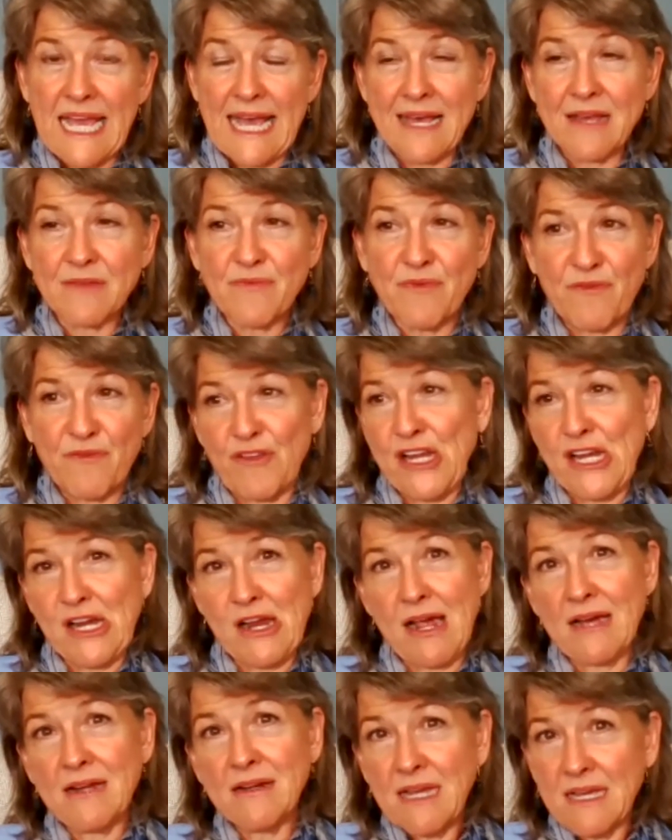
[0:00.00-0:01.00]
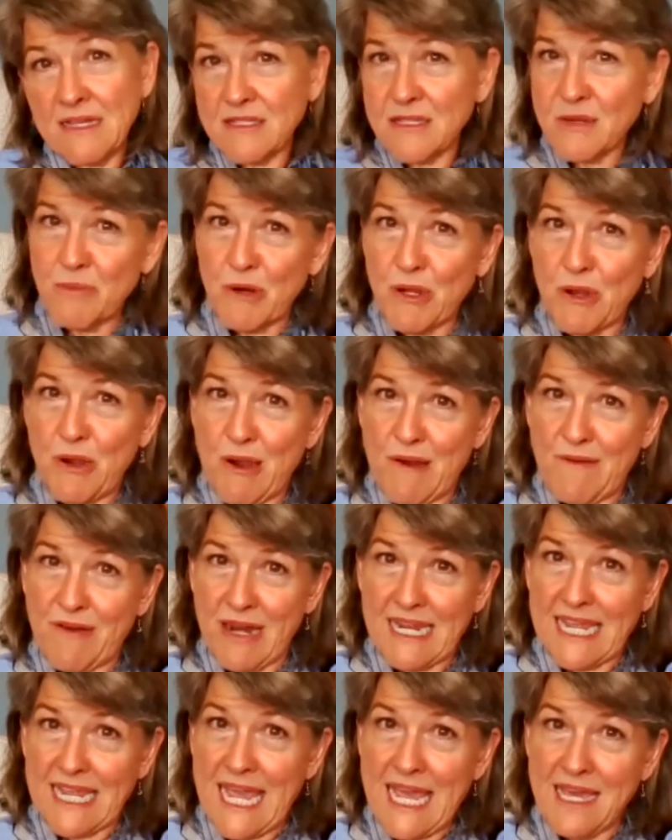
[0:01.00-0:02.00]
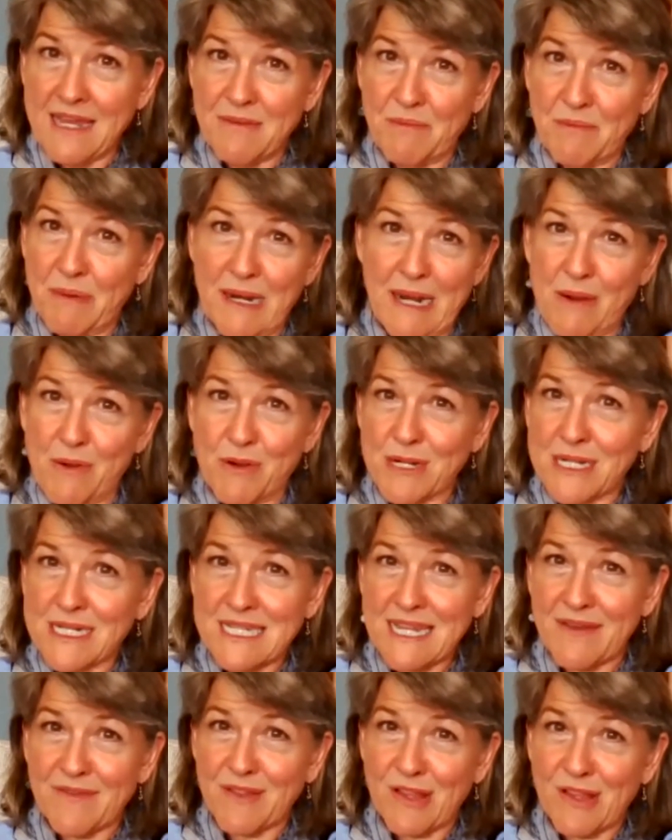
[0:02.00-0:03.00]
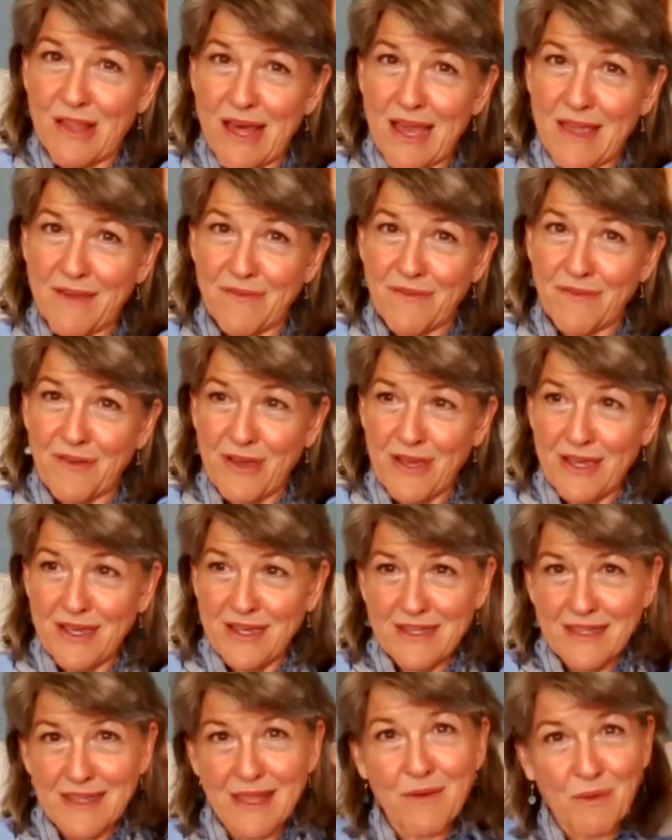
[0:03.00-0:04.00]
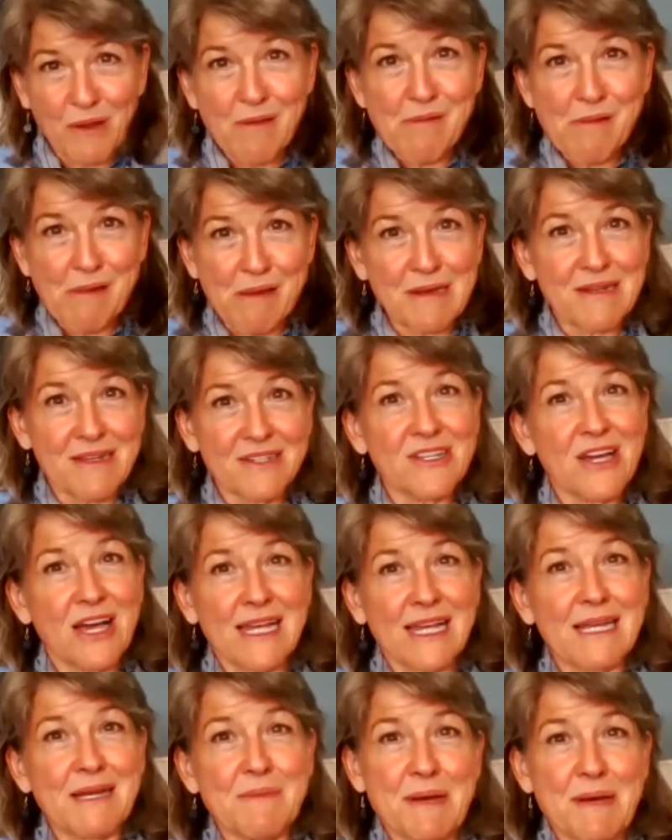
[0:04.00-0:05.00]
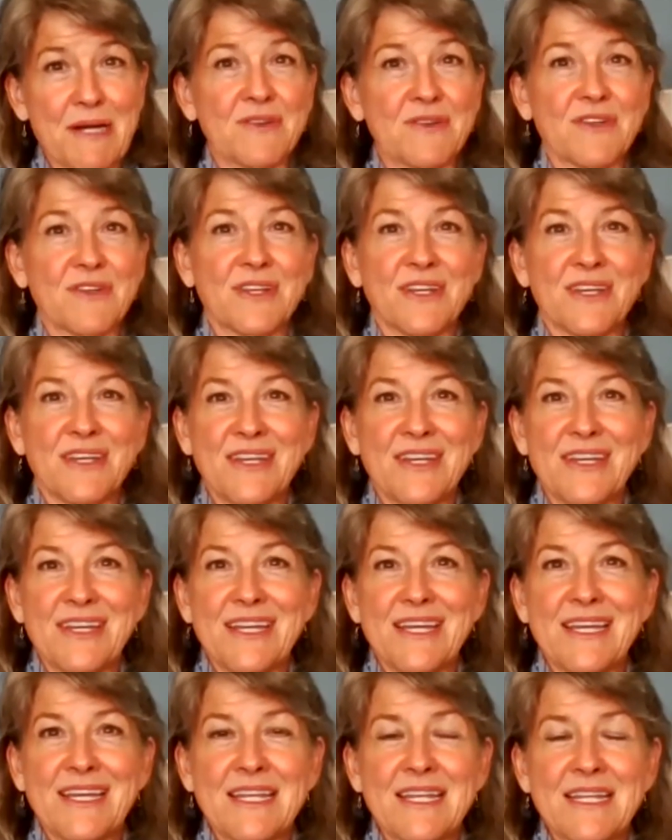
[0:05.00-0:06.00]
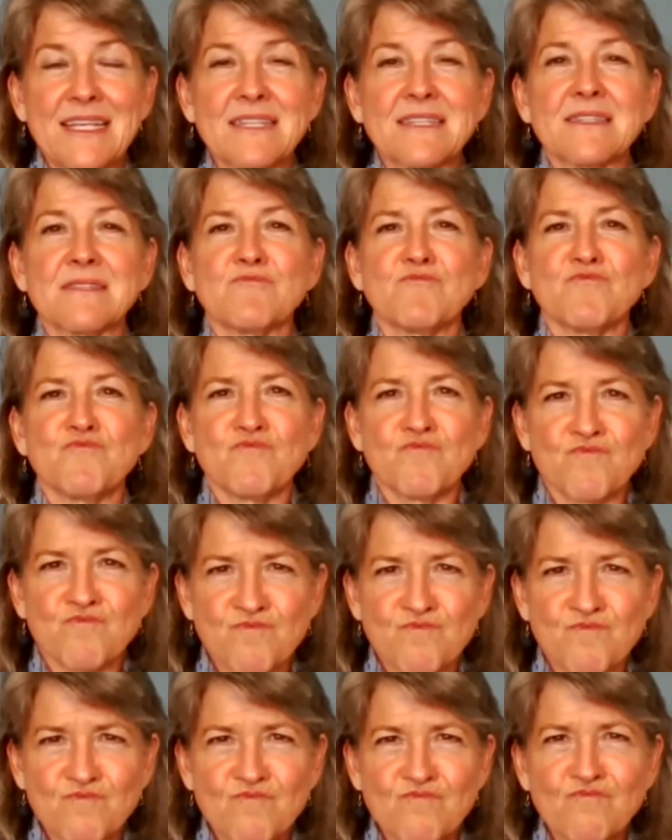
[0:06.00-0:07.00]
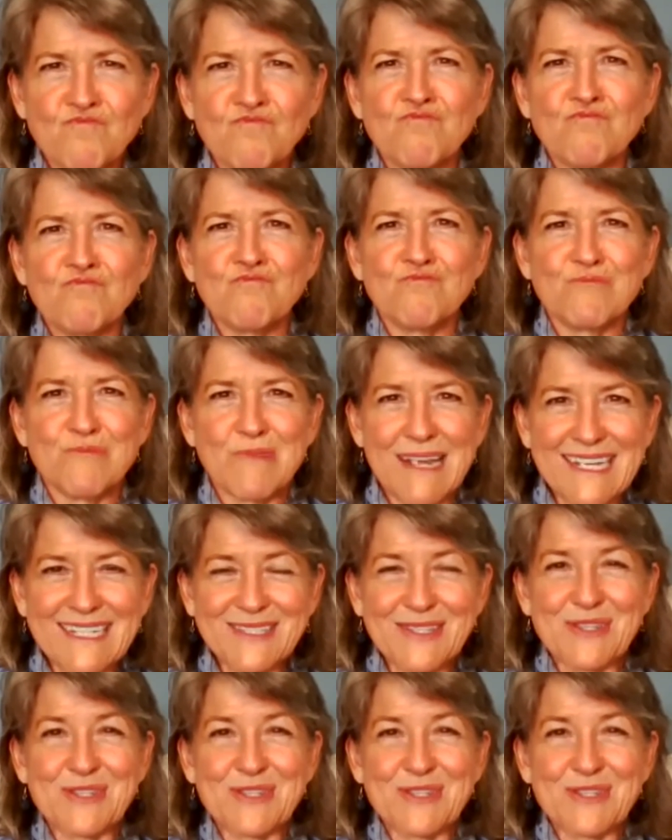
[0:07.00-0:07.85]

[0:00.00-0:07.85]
I'll figure out, I'll support you wherever I can, but I won't get to have the life that we've been talking about. Yes. Right?